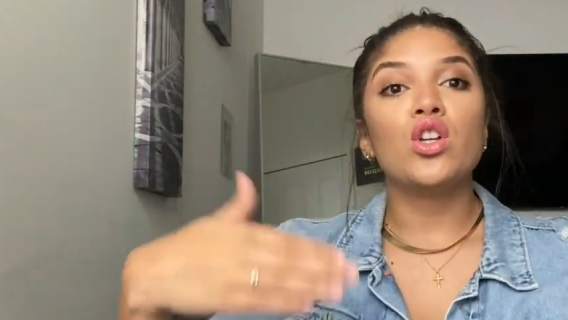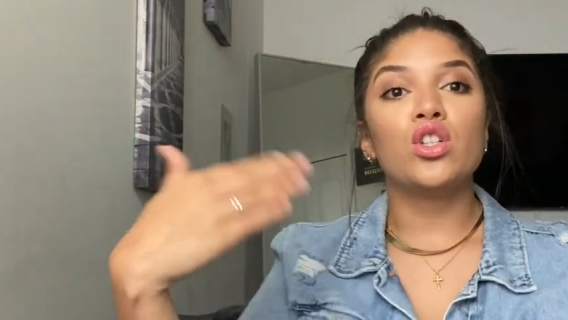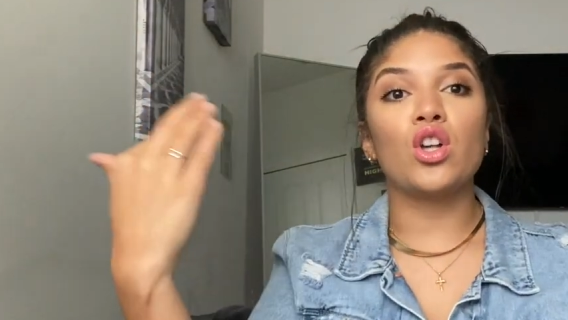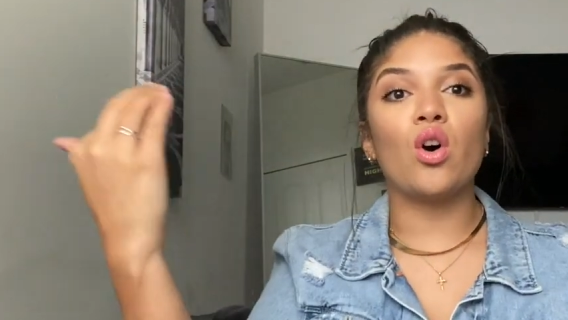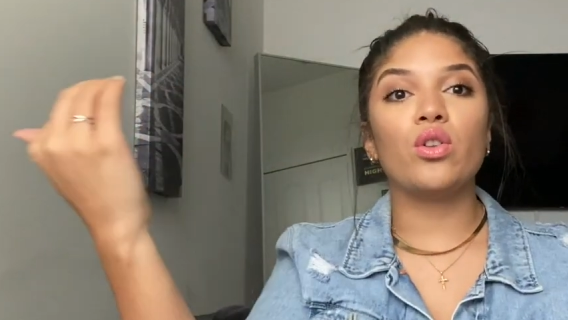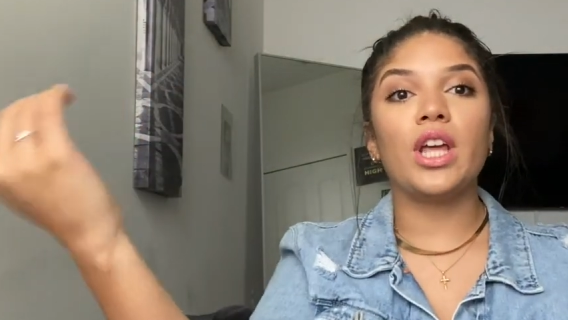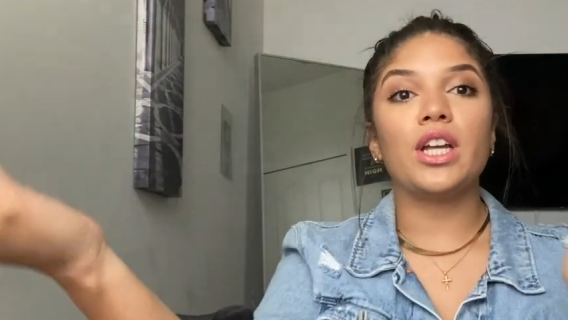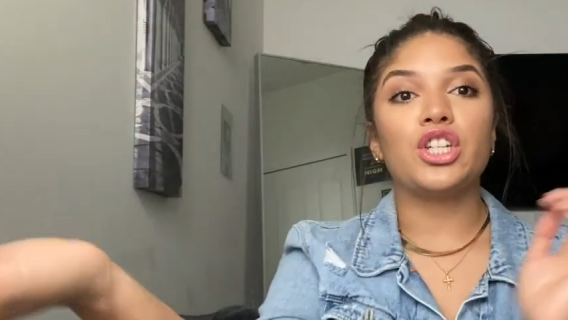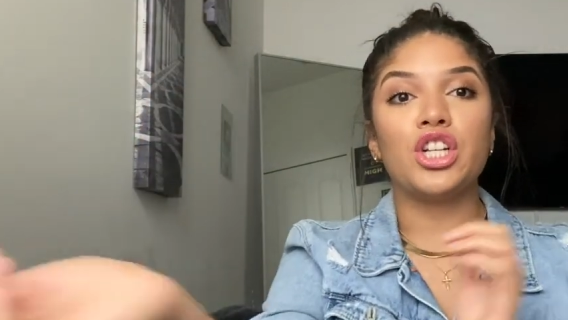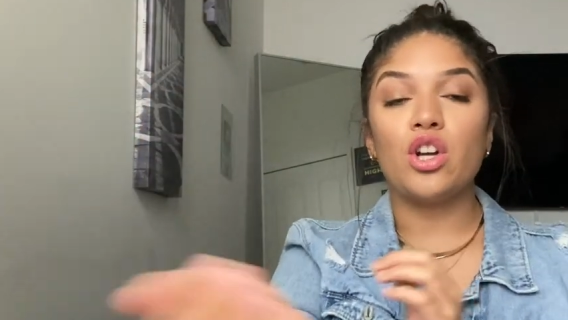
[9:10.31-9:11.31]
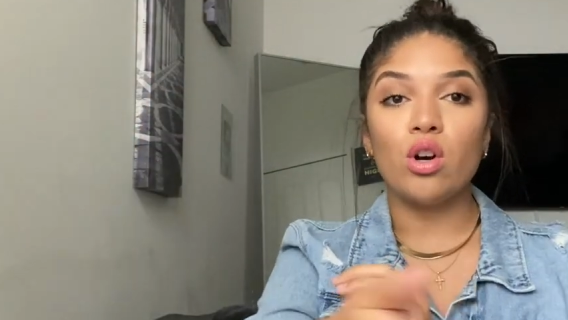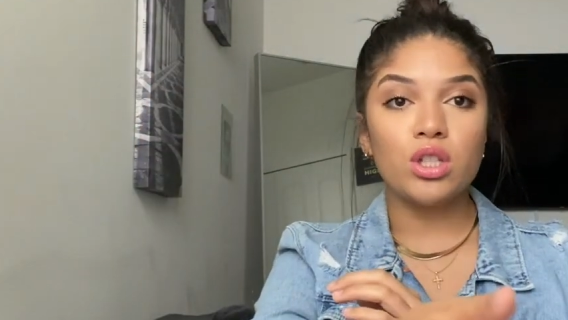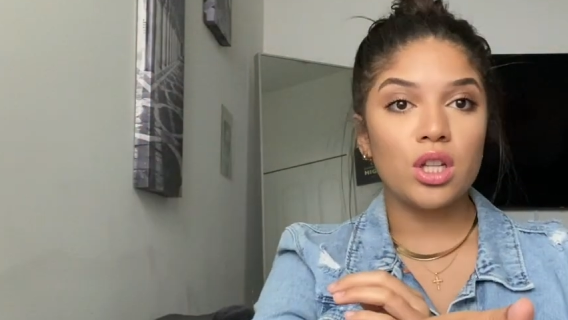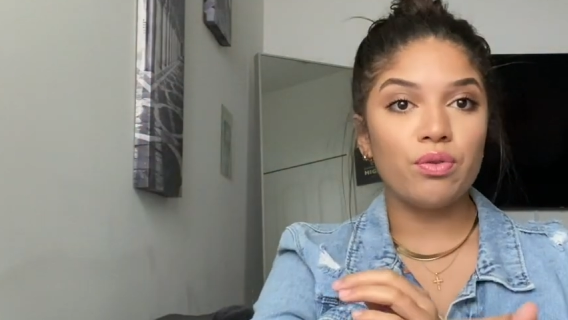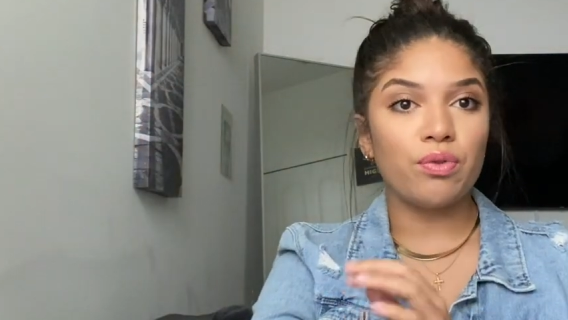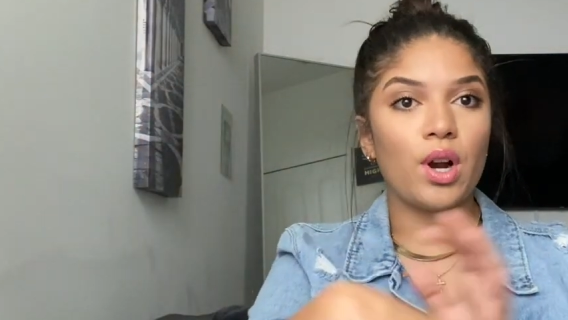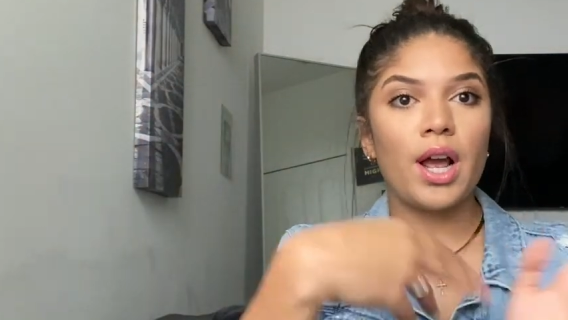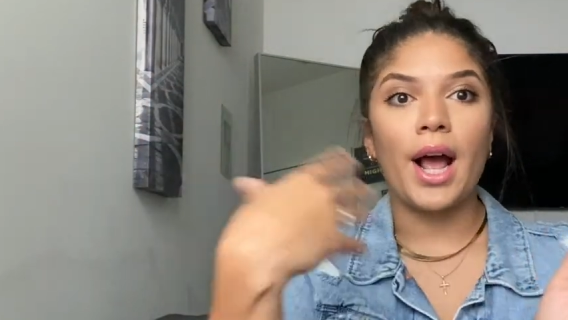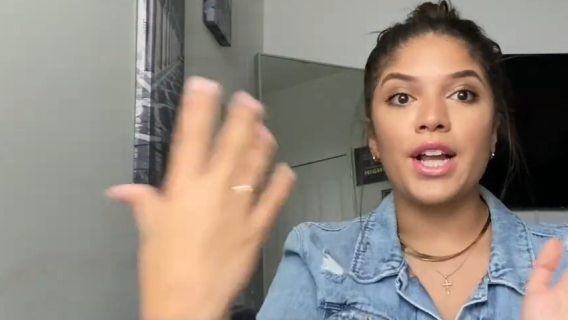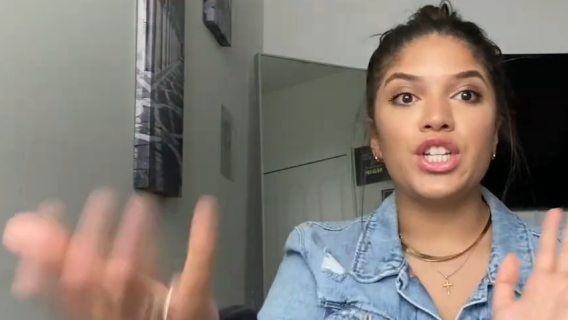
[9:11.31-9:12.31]
So then she goes to the
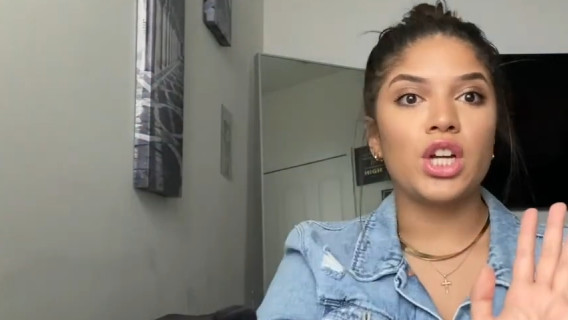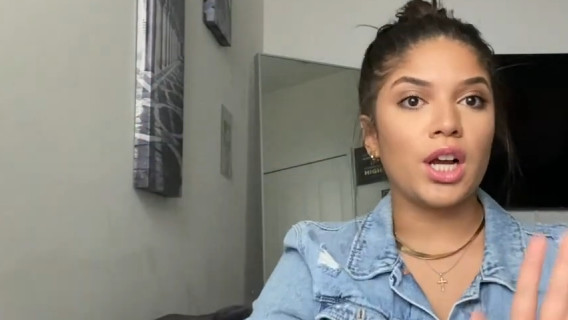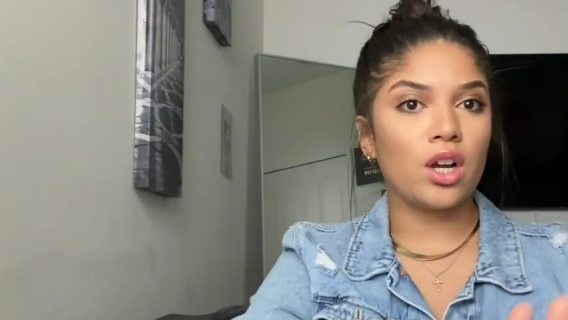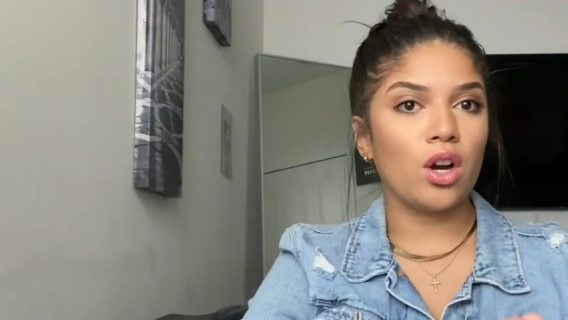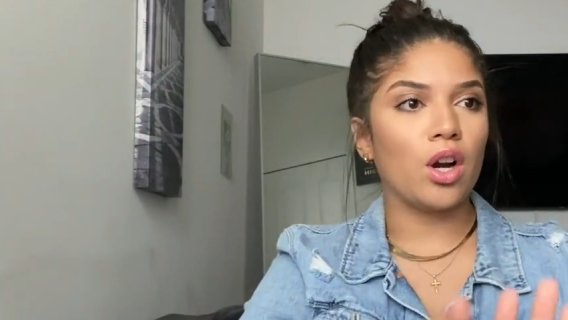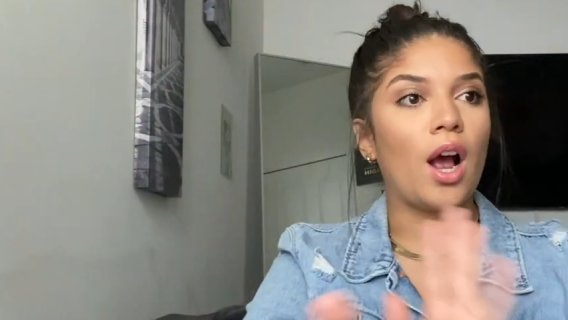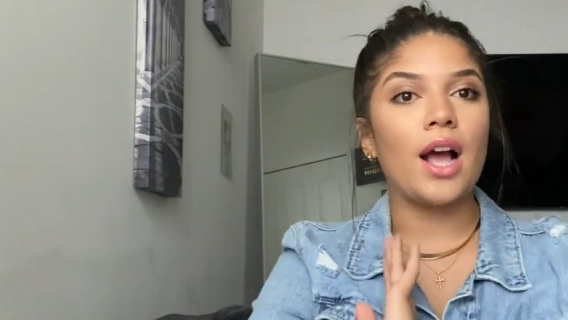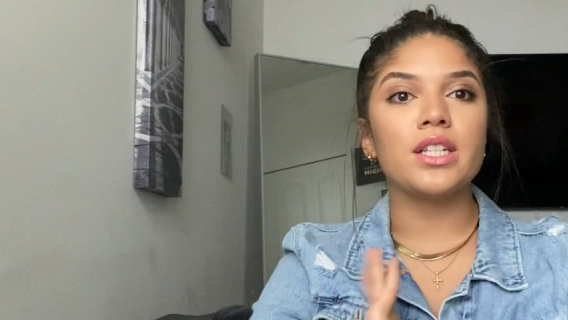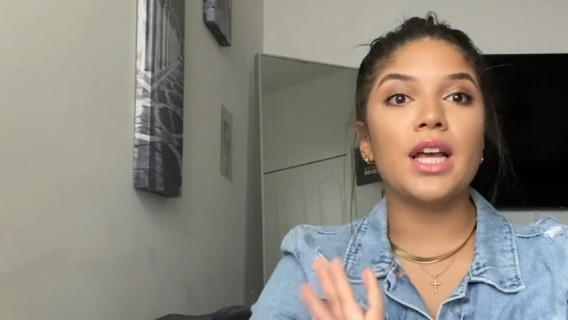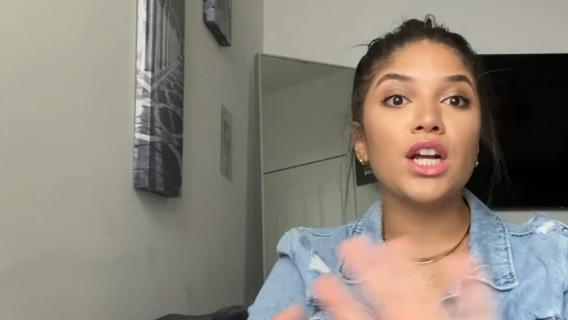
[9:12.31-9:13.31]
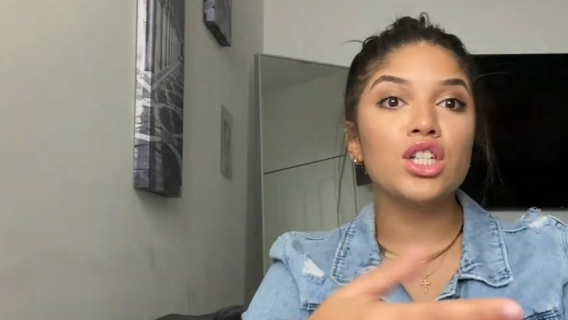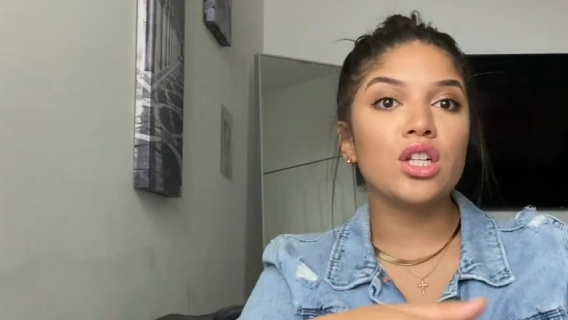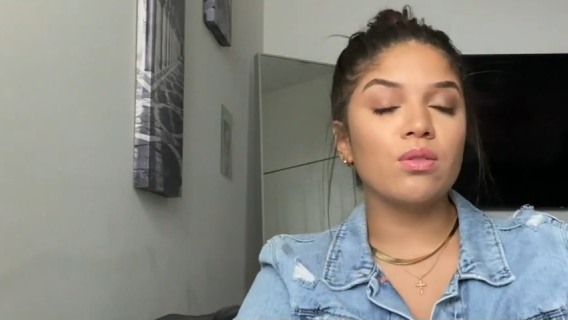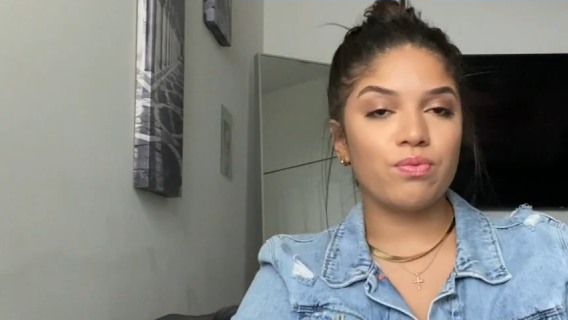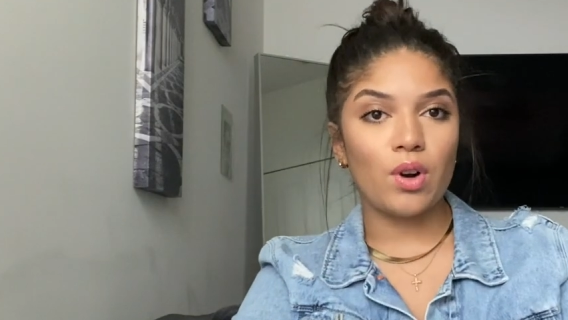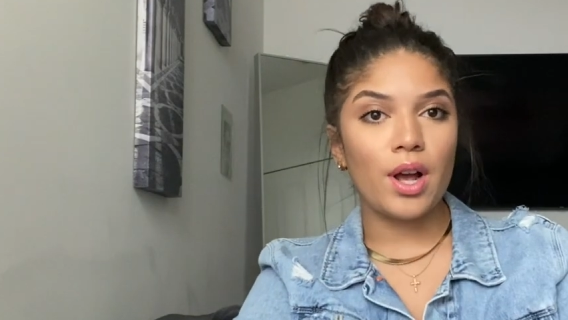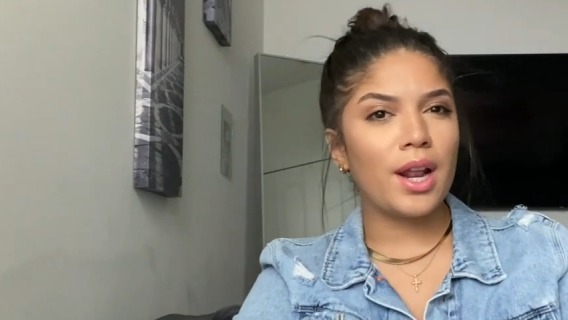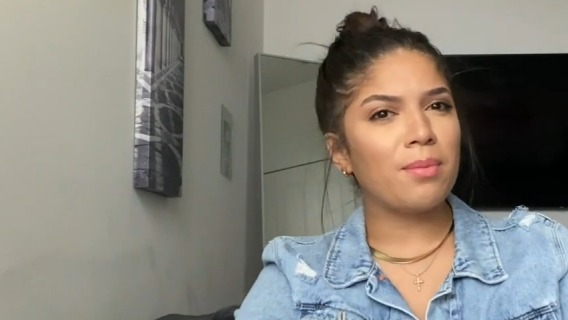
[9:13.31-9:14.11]
front. I take her to the front.